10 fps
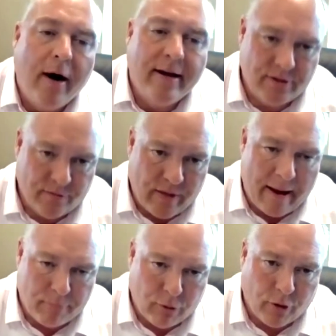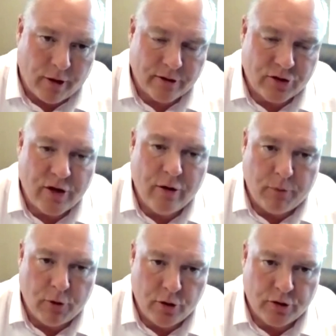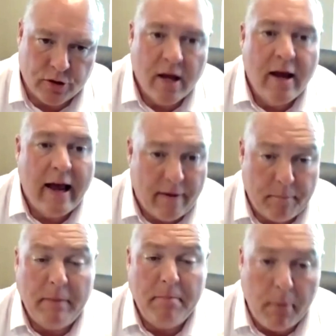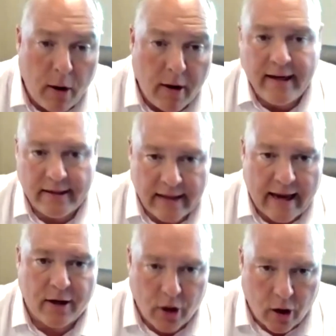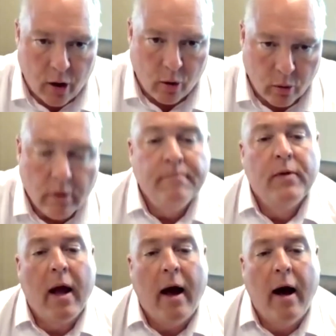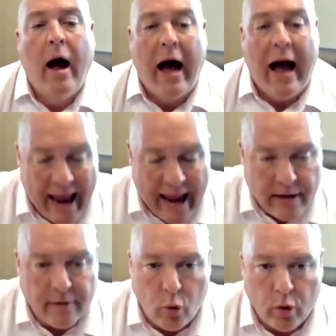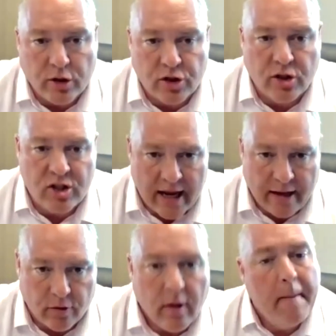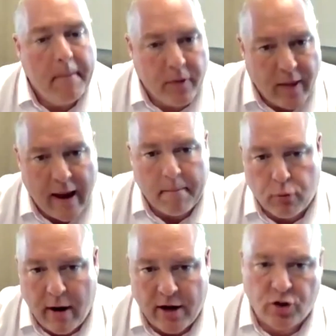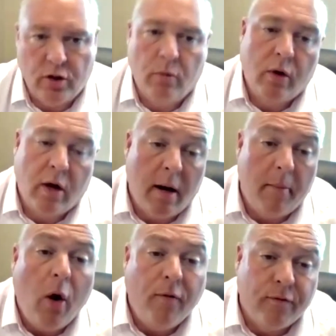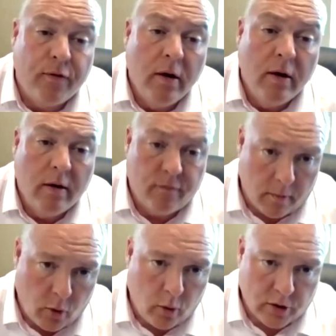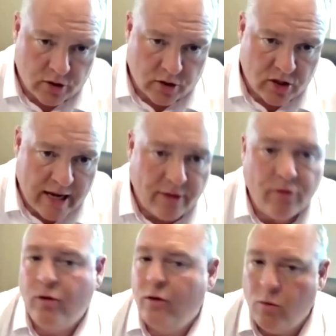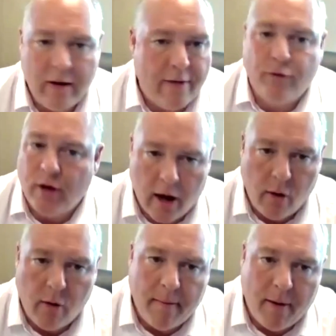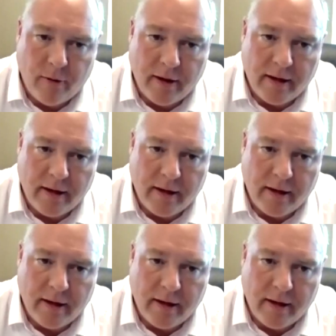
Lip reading: buyers of that product, steel producers, have been buying that coal ahead of August the 10th. But that pressure will come off from August the 10th. You never know.